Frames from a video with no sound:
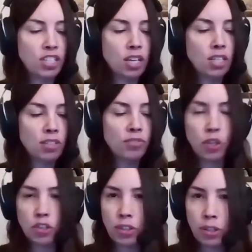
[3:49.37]
Or
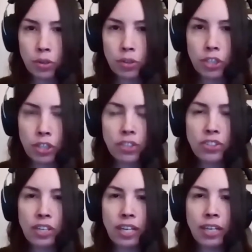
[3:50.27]
if she does convert to
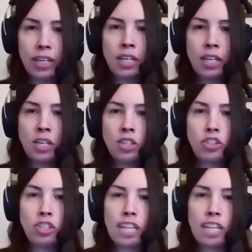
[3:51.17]
the local currency,